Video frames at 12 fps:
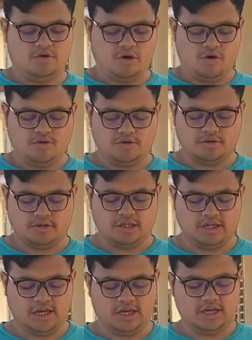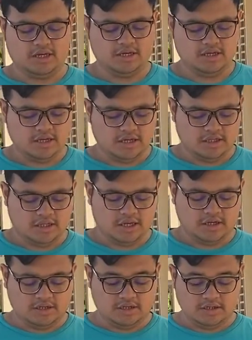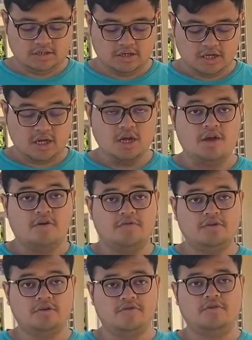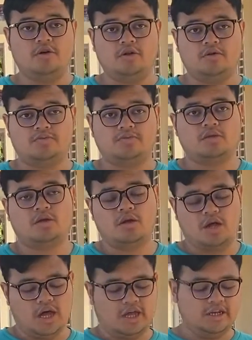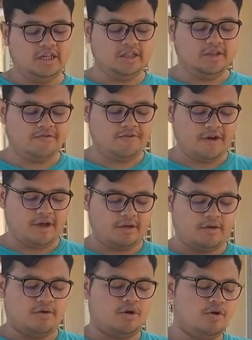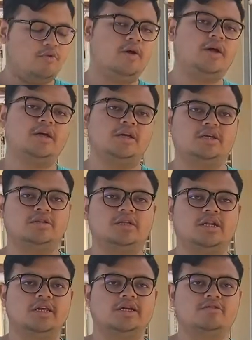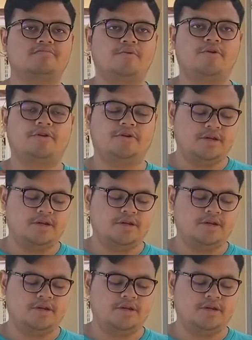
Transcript: hose. Okay, then first of all, identify where is the leak spot.